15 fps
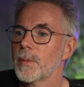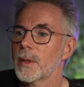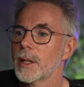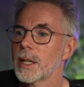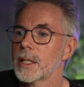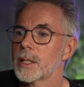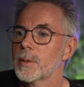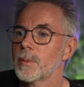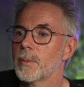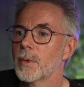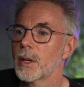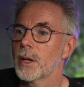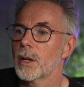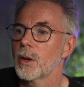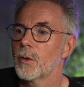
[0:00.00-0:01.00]
Let's
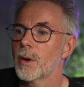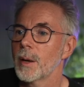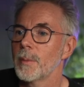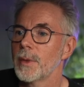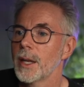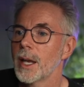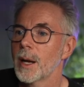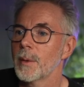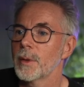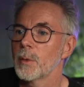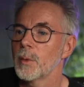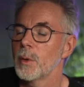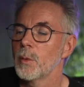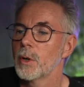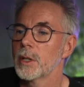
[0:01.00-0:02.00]
grab the app that
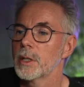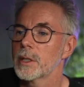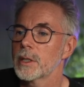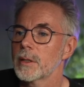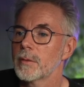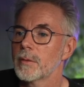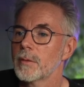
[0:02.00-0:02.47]
we want.